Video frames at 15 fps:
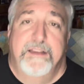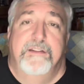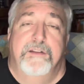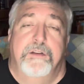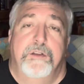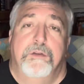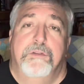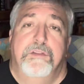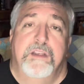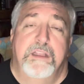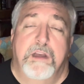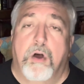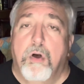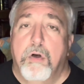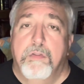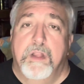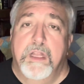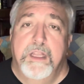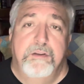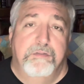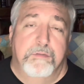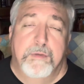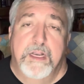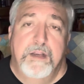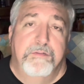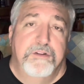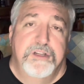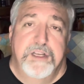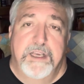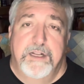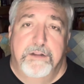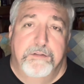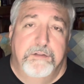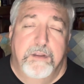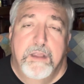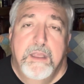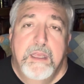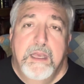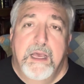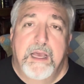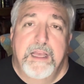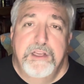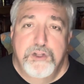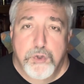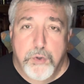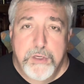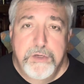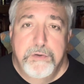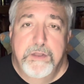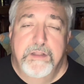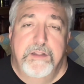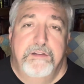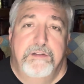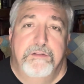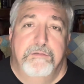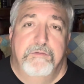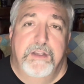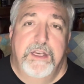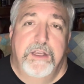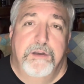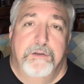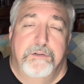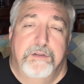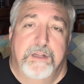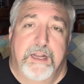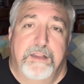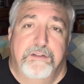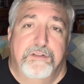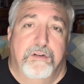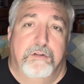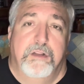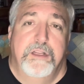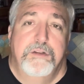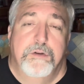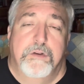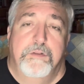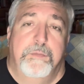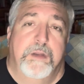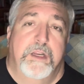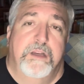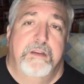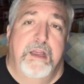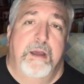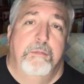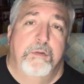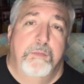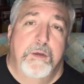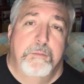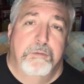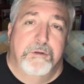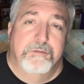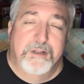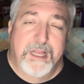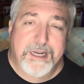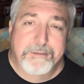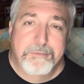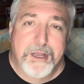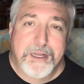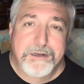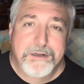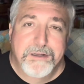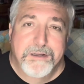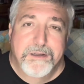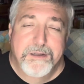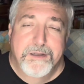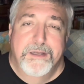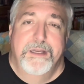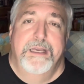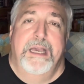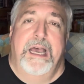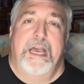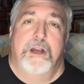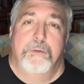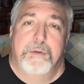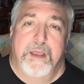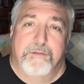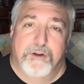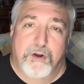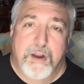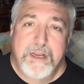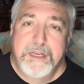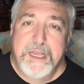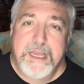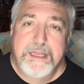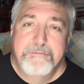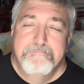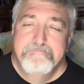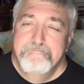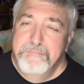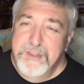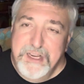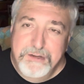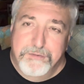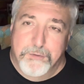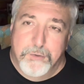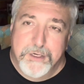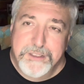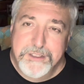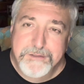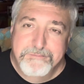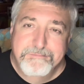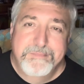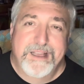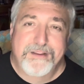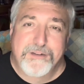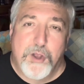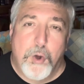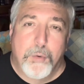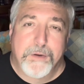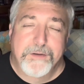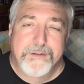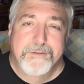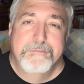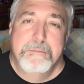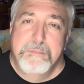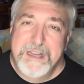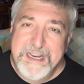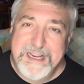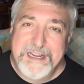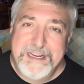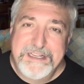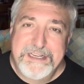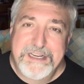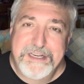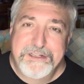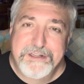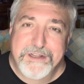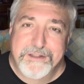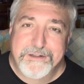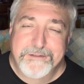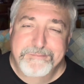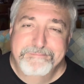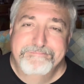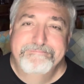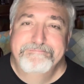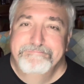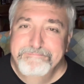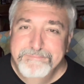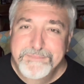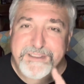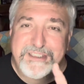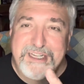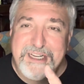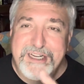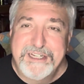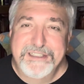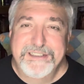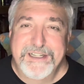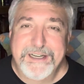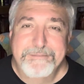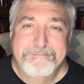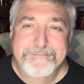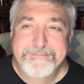So you'll see all the links for my different channels. I enjoy doing these videos, and I certainly enjoy spending time with people of like mind. I hope you have a great day. Thanks for watching. As always, be kind to each other. See you next time.